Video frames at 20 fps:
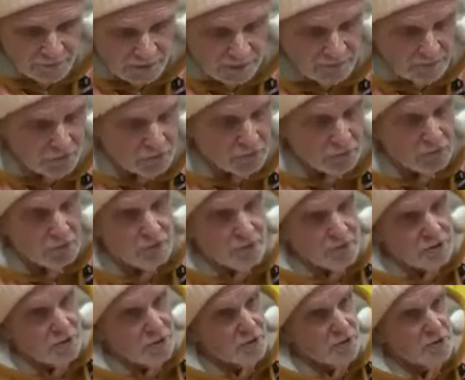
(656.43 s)
If the Guru
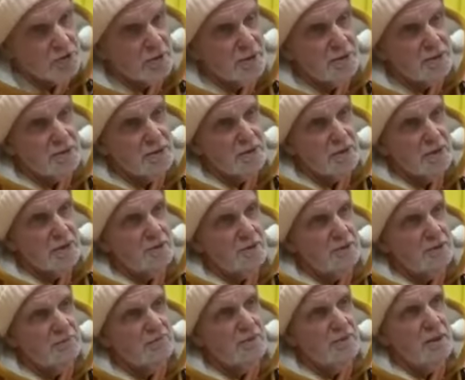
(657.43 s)
is not
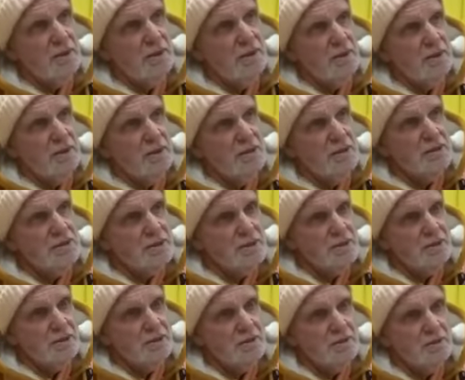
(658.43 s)
transcendental,
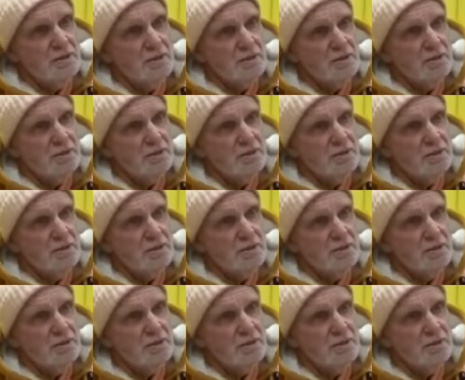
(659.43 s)
still